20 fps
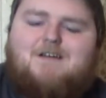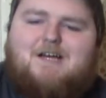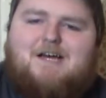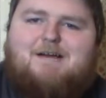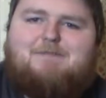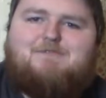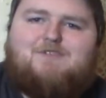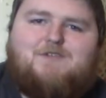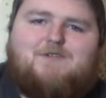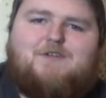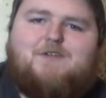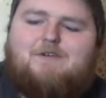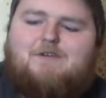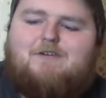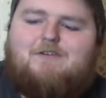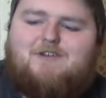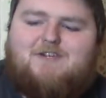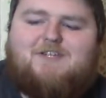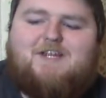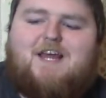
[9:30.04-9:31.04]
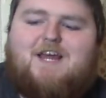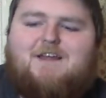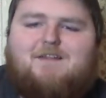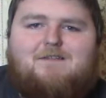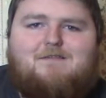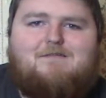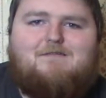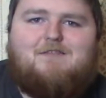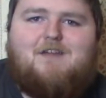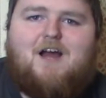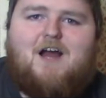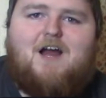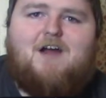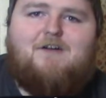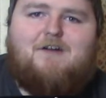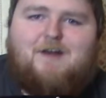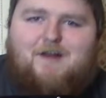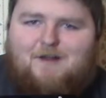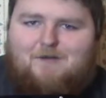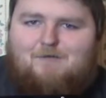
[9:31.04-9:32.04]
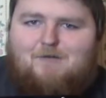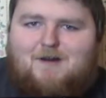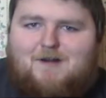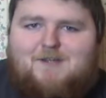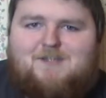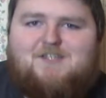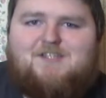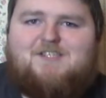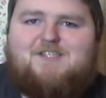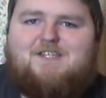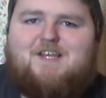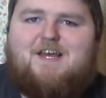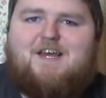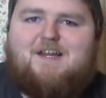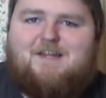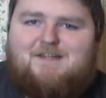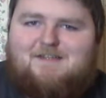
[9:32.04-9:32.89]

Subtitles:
I'm sure you understand the irony in what I just said.